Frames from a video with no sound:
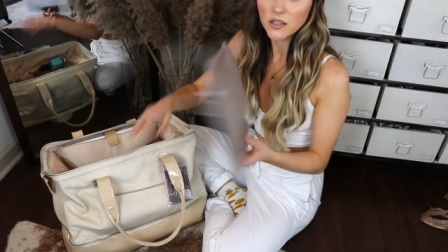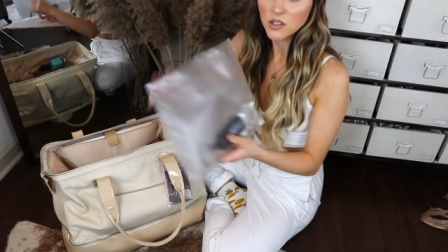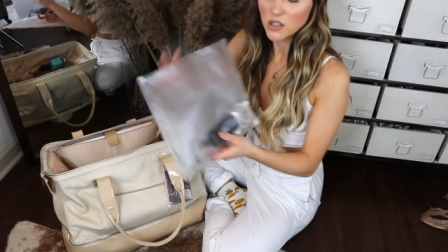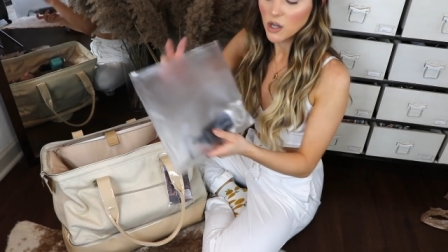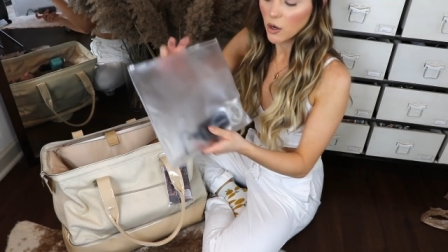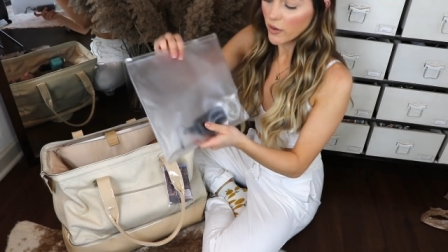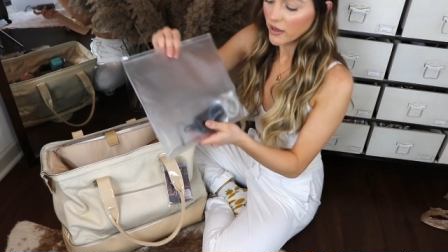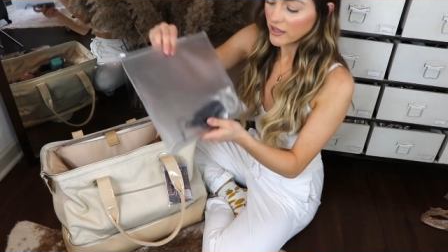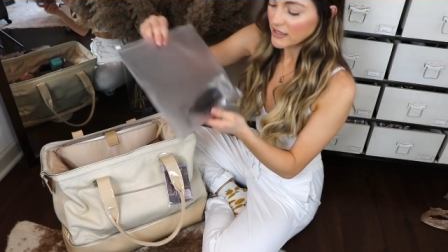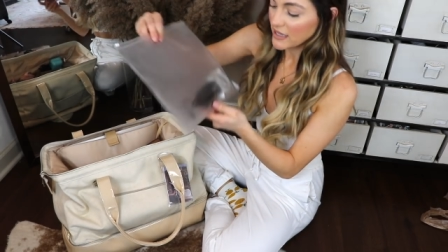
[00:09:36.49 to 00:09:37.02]

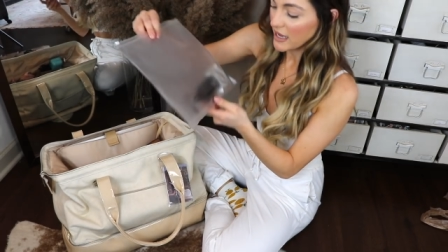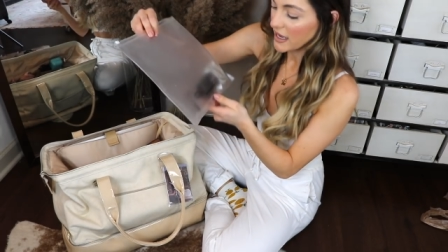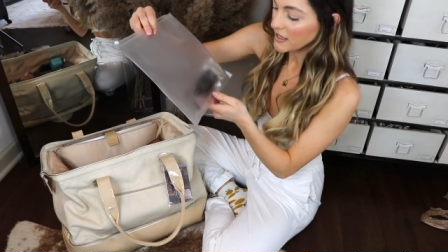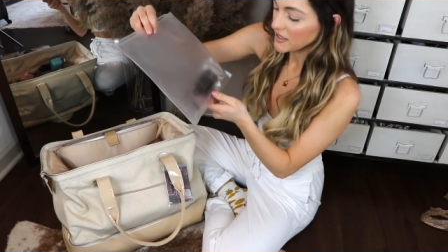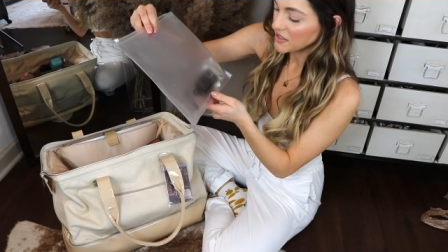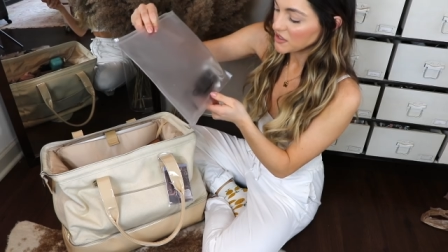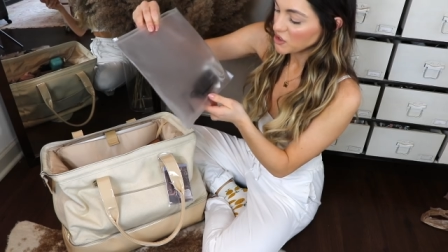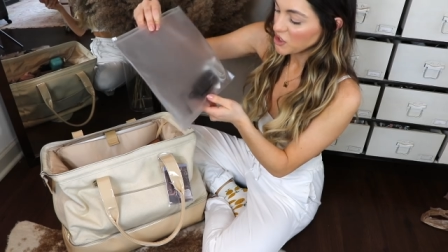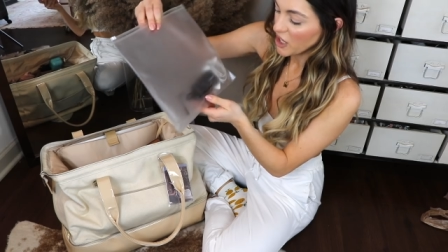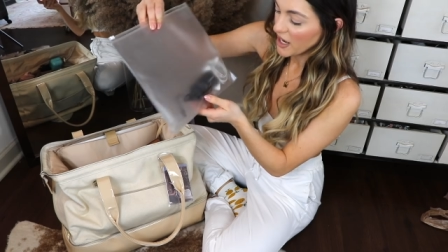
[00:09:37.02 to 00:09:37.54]
So it
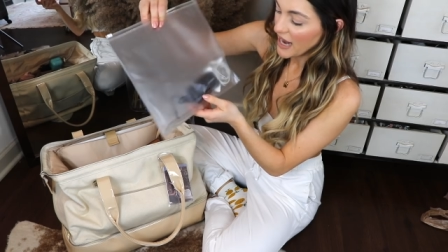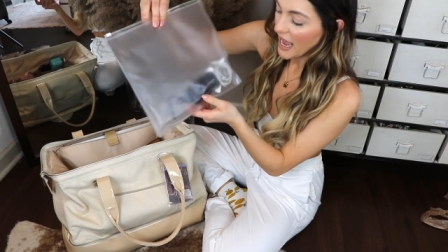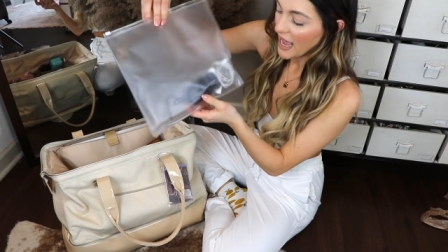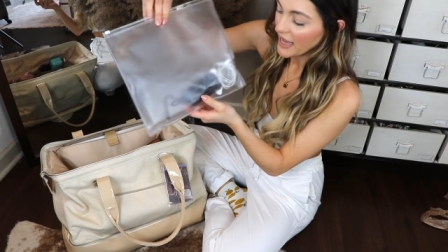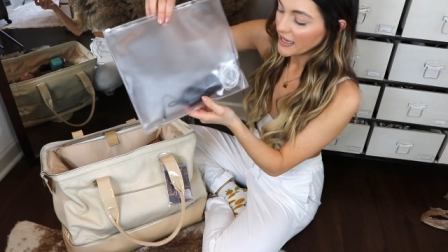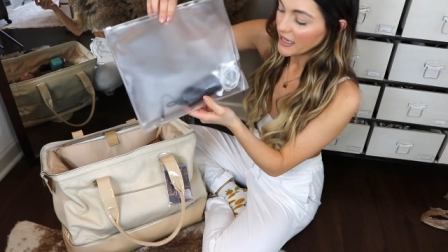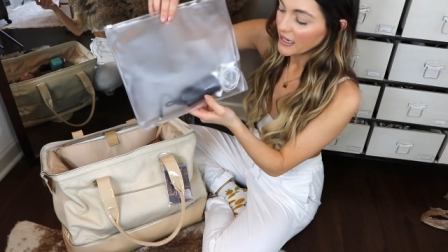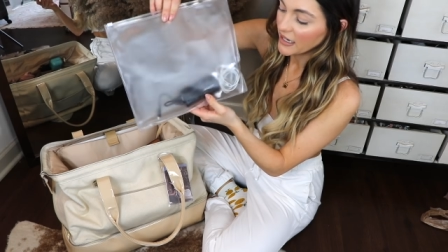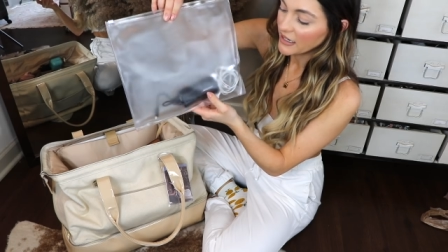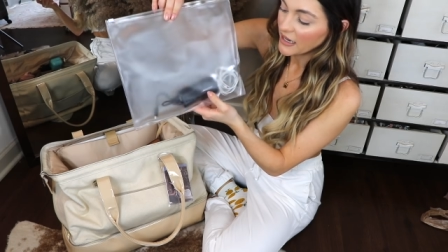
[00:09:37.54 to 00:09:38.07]
says Jen
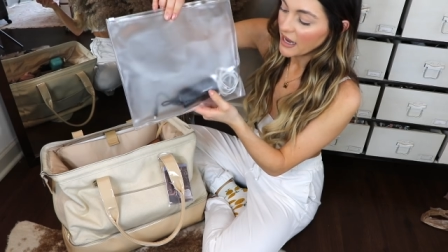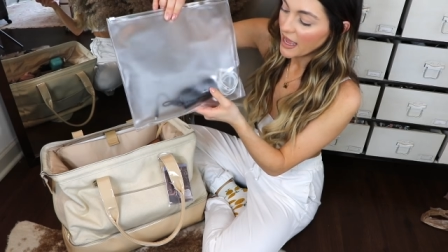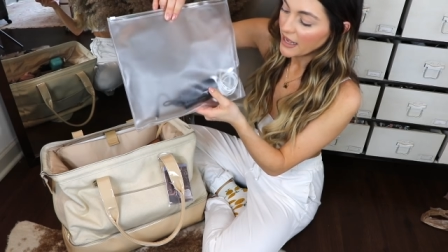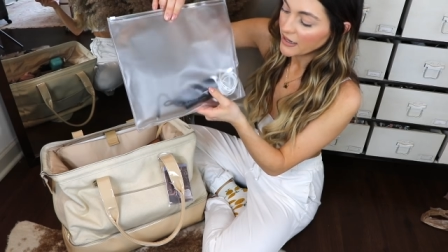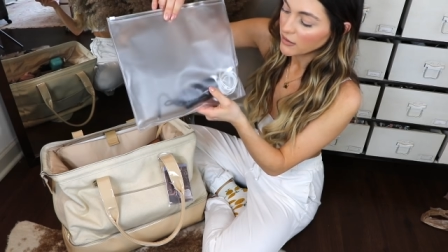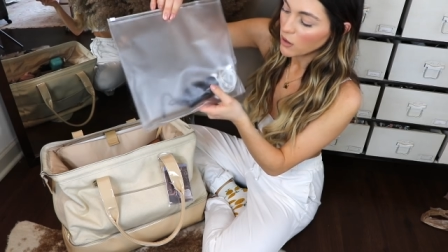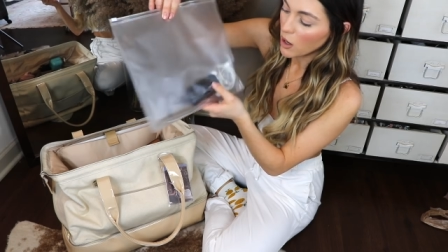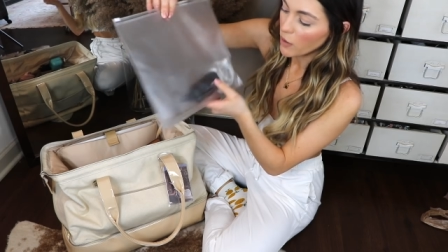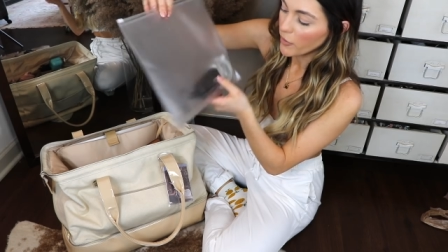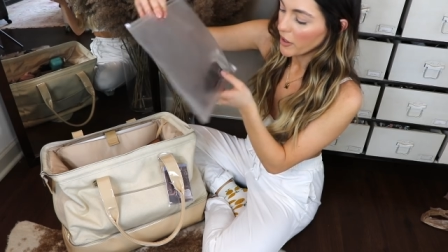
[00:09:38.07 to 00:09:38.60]
Atkin
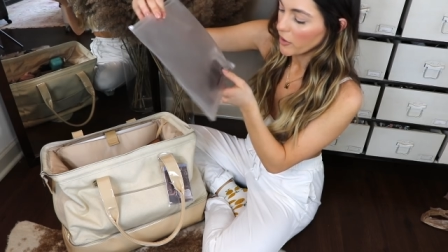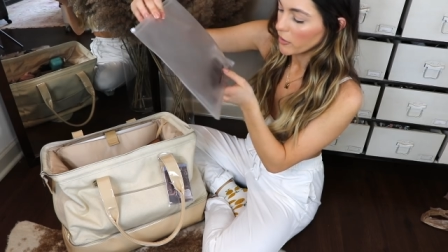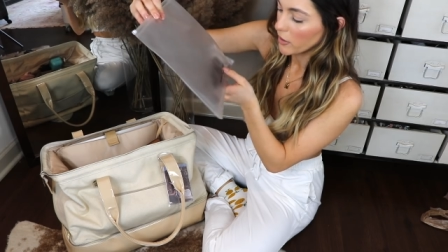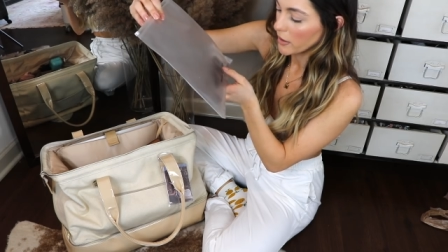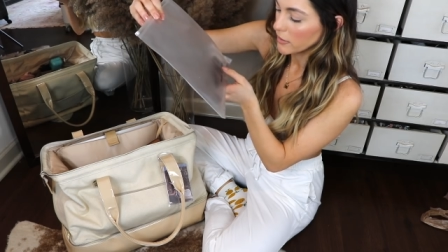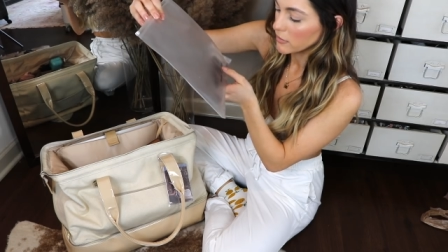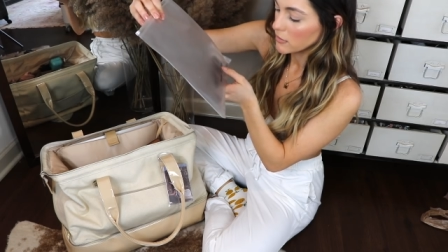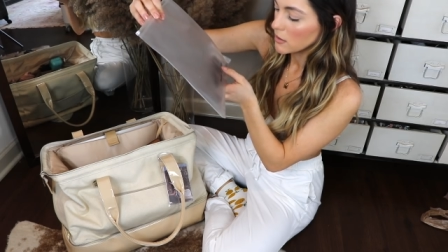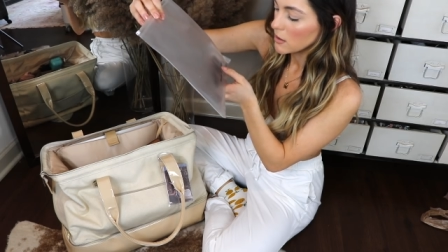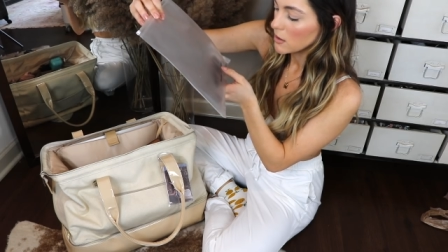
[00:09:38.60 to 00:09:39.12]
and, oh wait, hold
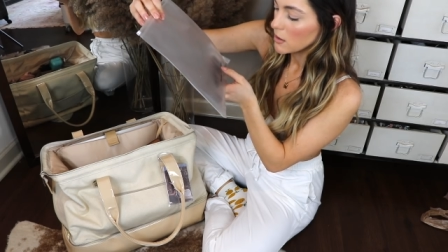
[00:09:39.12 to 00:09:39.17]
on.